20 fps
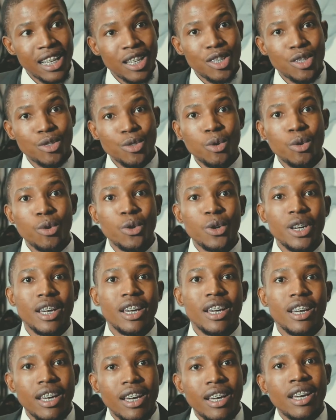So
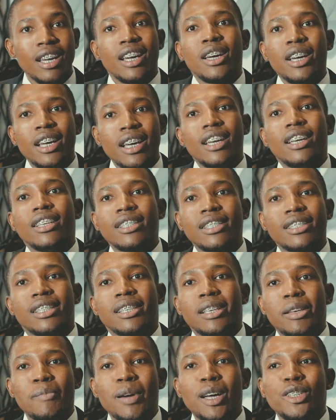
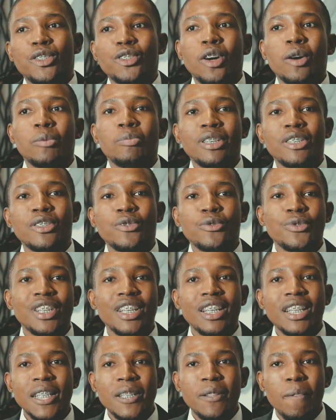my job is
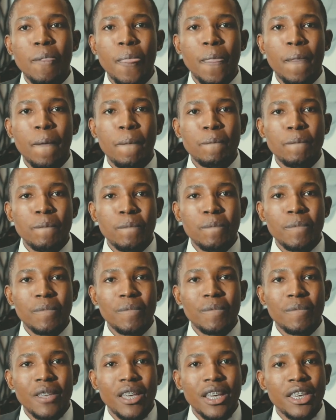really
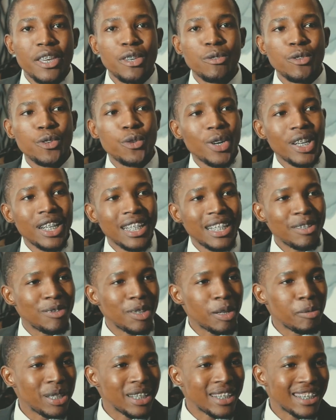a huge one, if
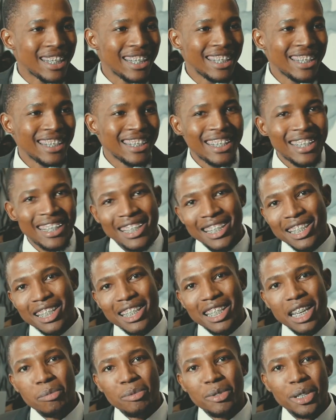I may say,
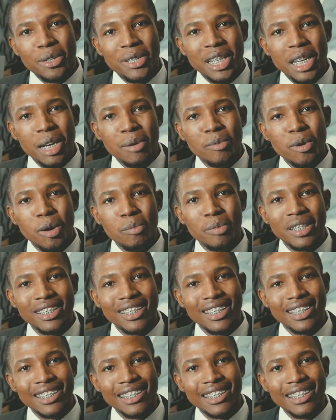capturing a moment in